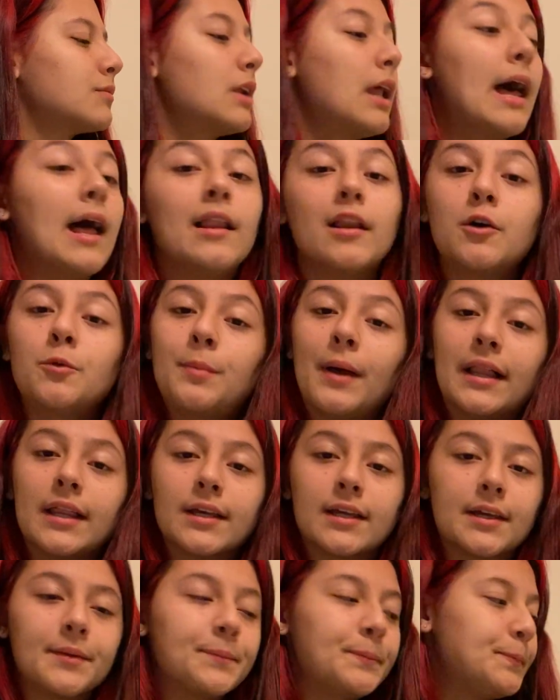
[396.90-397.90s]
Hello,
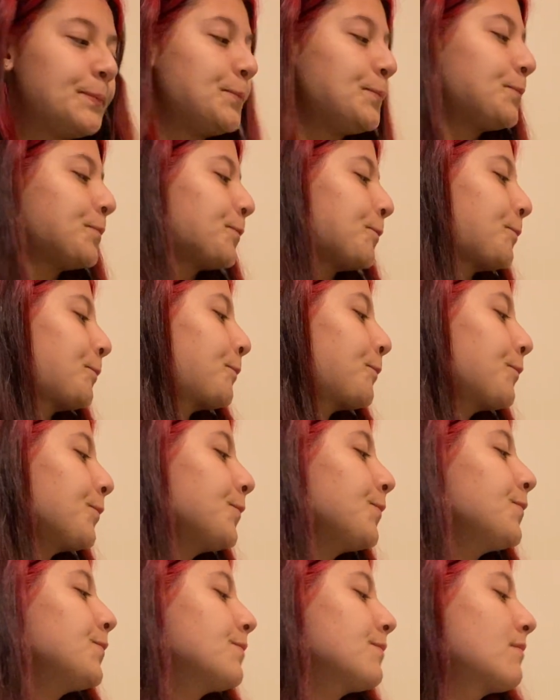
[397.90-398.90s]
pelican.
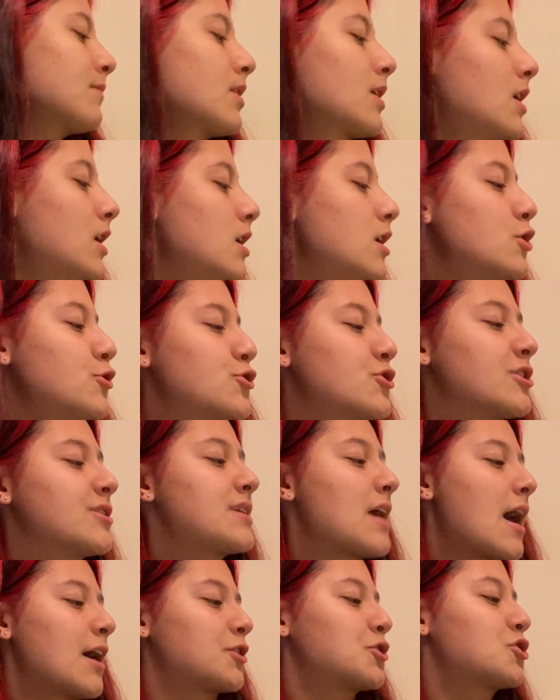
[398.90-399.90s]
Just
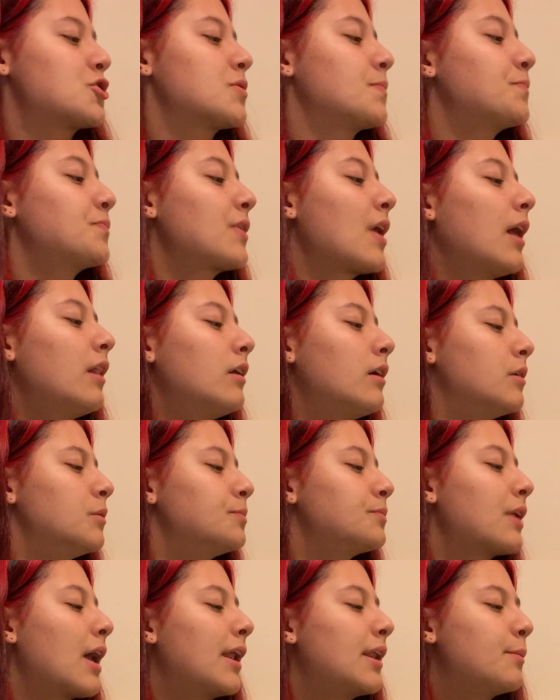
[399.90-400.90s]
hatched. Hello,
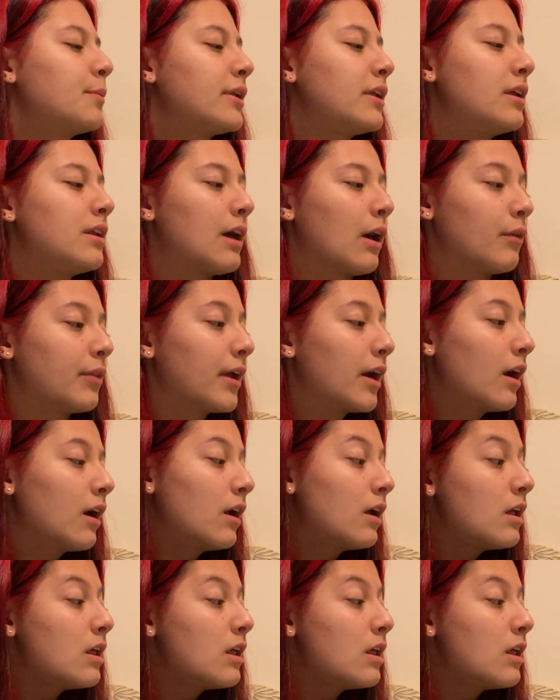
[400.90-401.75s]
anybody down there?